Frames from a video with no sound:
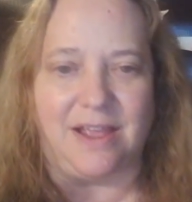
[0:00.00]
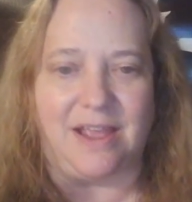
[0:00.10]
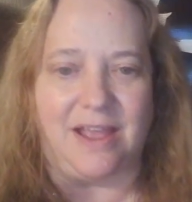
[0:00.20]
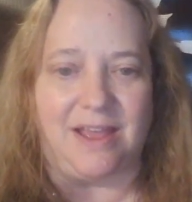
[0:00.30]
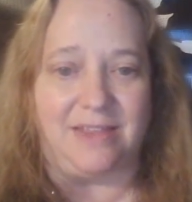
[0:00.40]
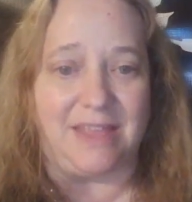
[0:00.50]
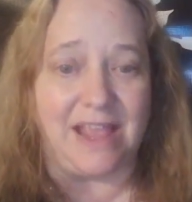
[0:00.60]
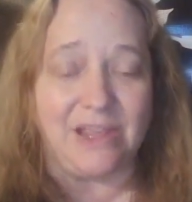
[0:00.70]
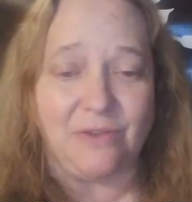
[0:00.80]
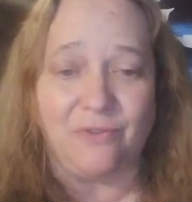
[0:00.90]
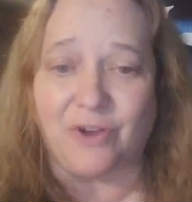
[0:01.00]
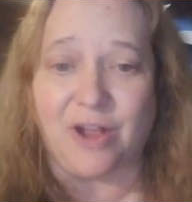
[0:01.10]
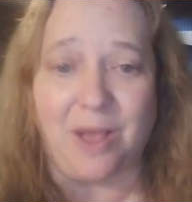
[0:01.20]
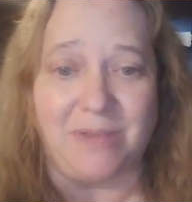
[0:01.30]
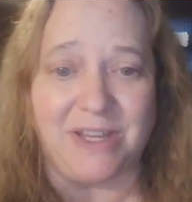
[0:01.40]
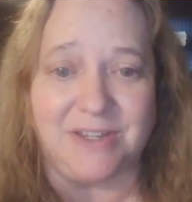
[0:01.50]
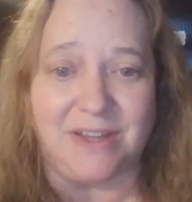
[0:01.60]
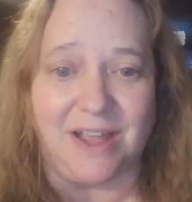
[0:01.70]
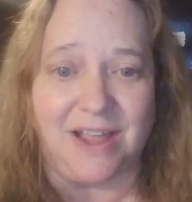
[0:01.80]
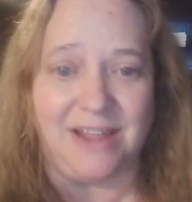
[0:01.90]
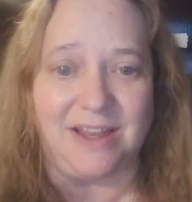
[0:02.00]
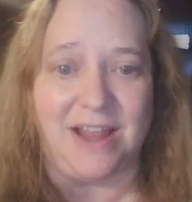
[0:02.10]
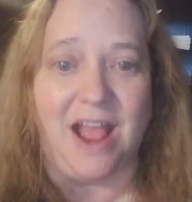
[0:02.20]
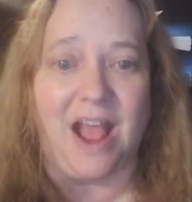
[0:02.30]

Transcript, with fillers: And thank you for coming tonight.